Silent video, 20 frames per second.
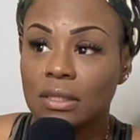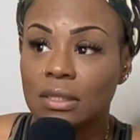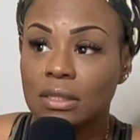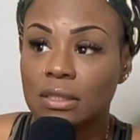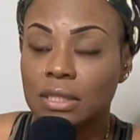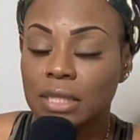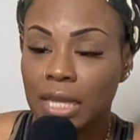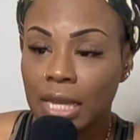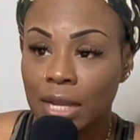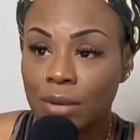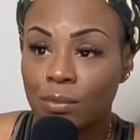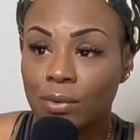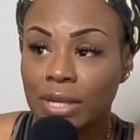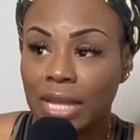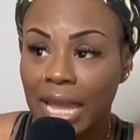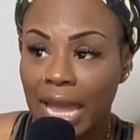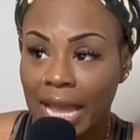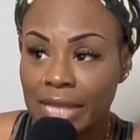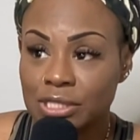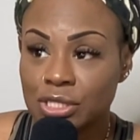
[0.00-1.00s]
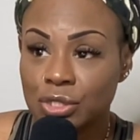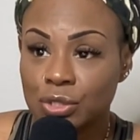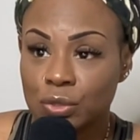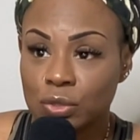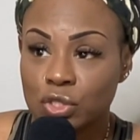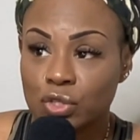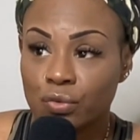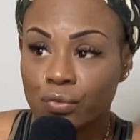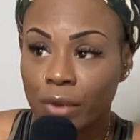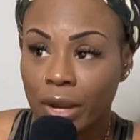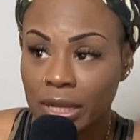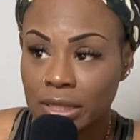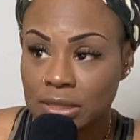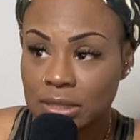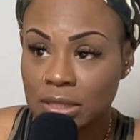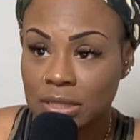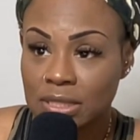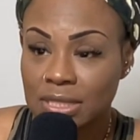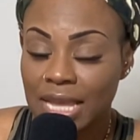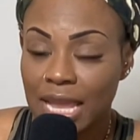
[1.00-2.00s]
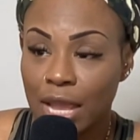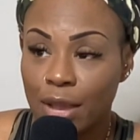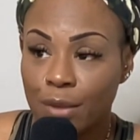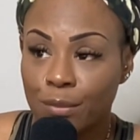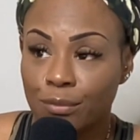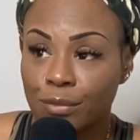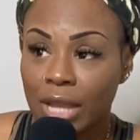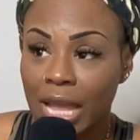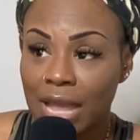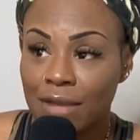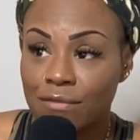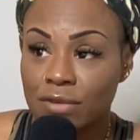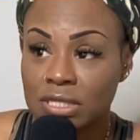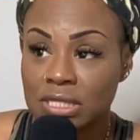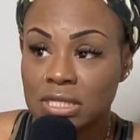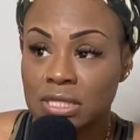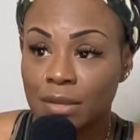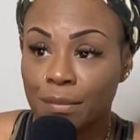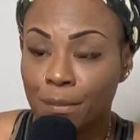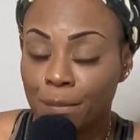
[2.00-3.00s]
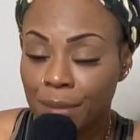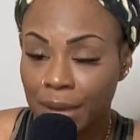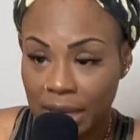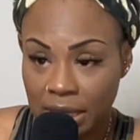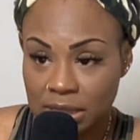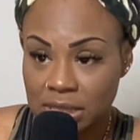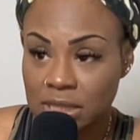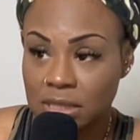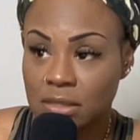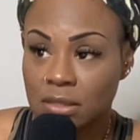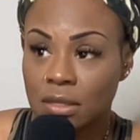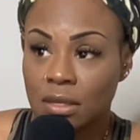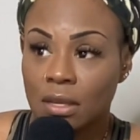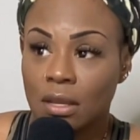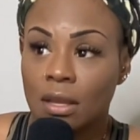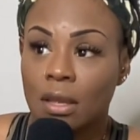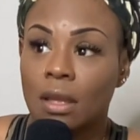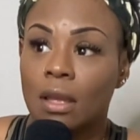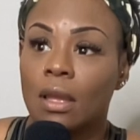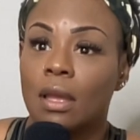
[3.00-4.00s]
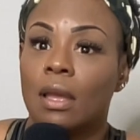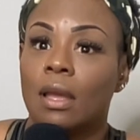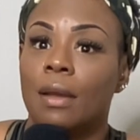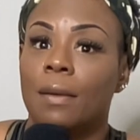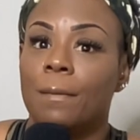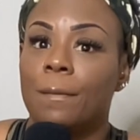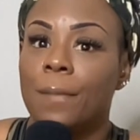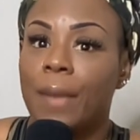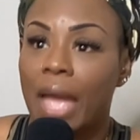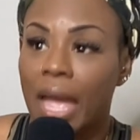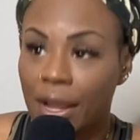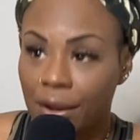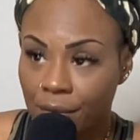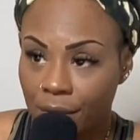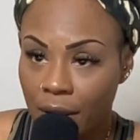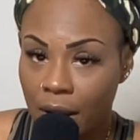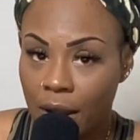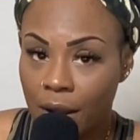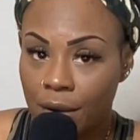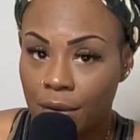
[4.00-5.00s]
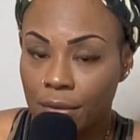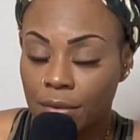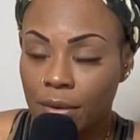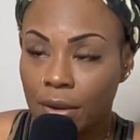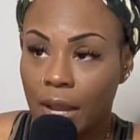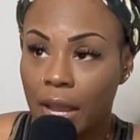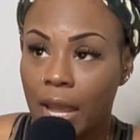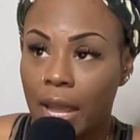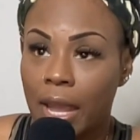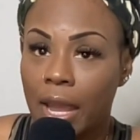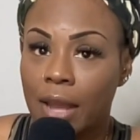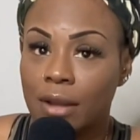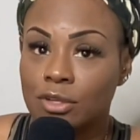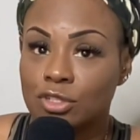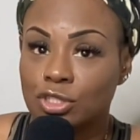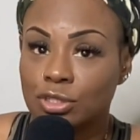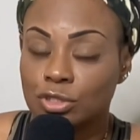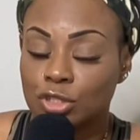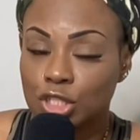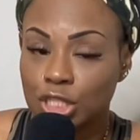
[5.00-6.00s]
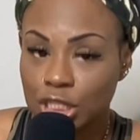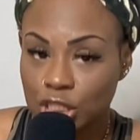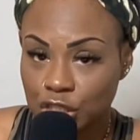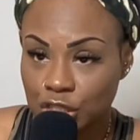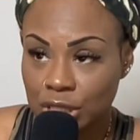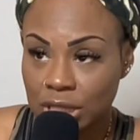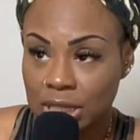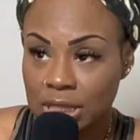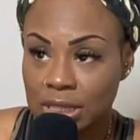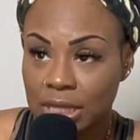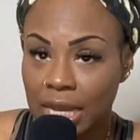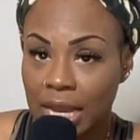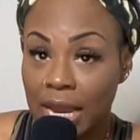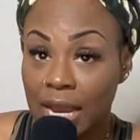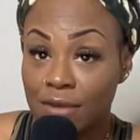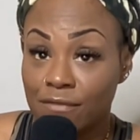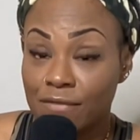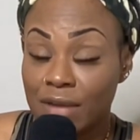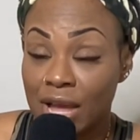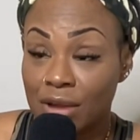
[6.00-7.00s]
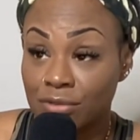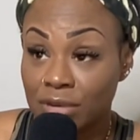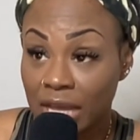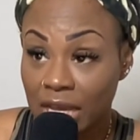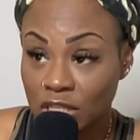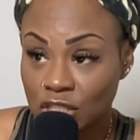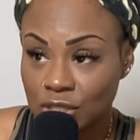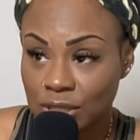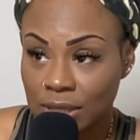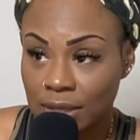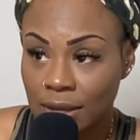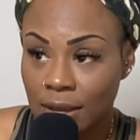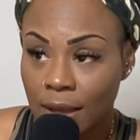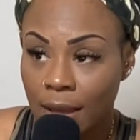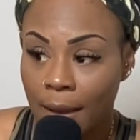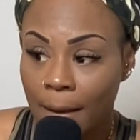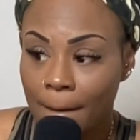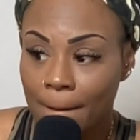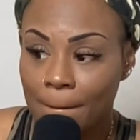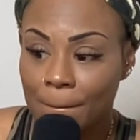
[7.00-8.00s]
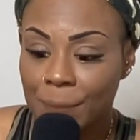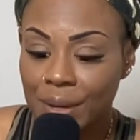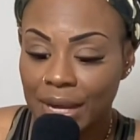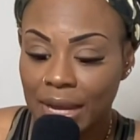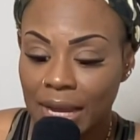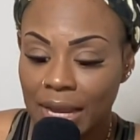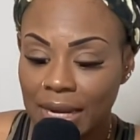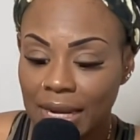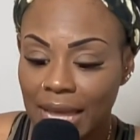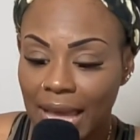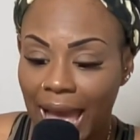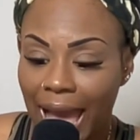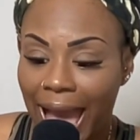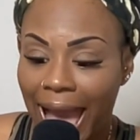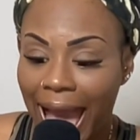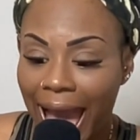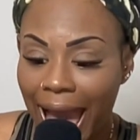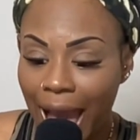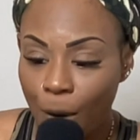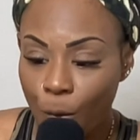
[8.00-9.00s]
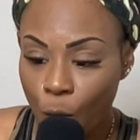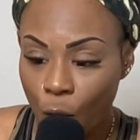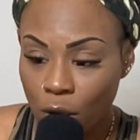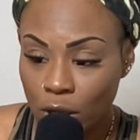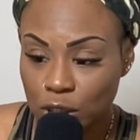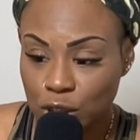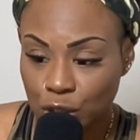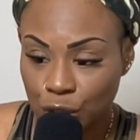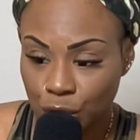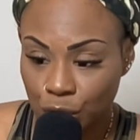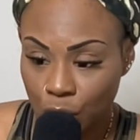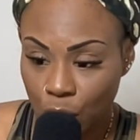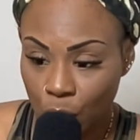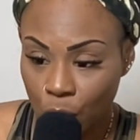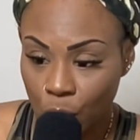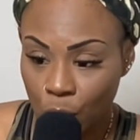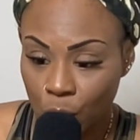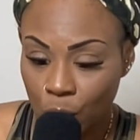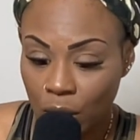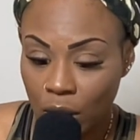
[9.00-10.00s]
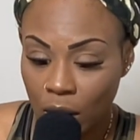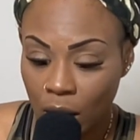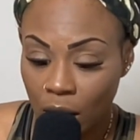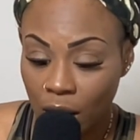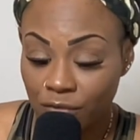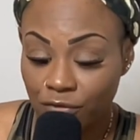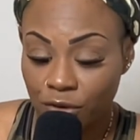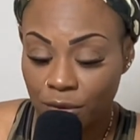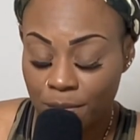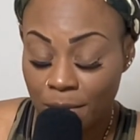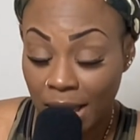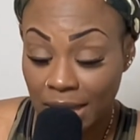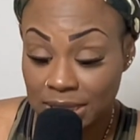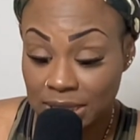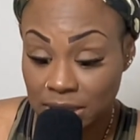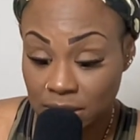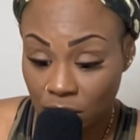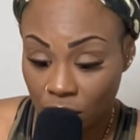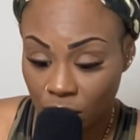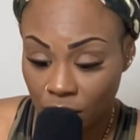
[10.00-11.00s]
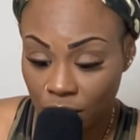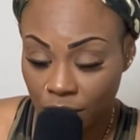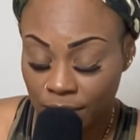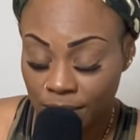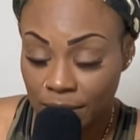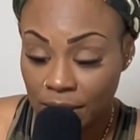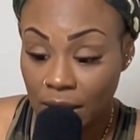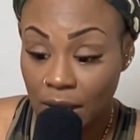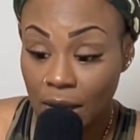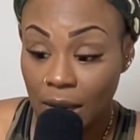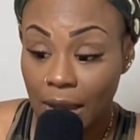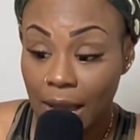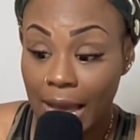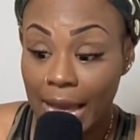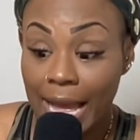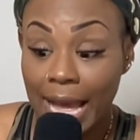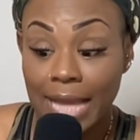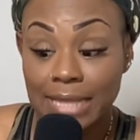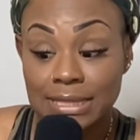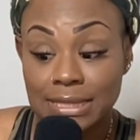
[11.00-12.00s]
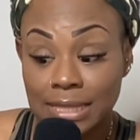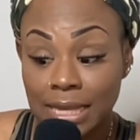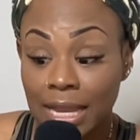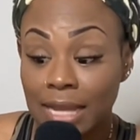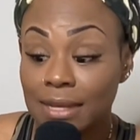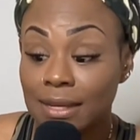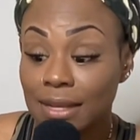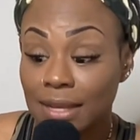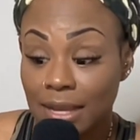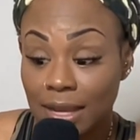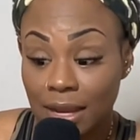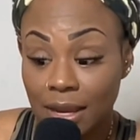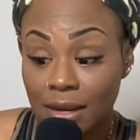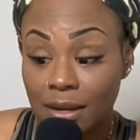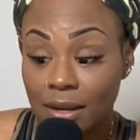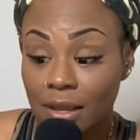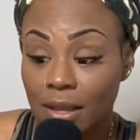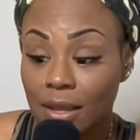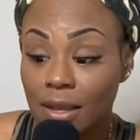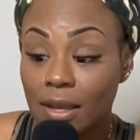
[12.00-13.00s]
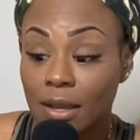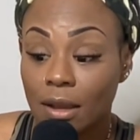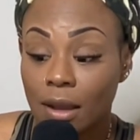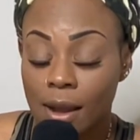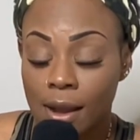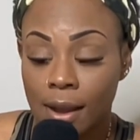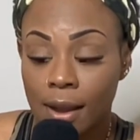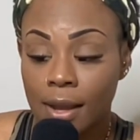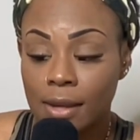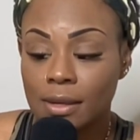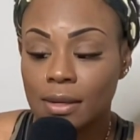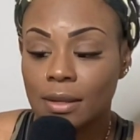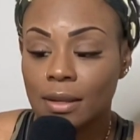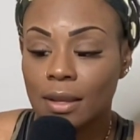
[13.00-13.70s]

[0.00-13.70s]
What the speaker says: did what they had to do to raise us and gave us the best background and tradition and foundation. But I want to know God for myself. I said then, God,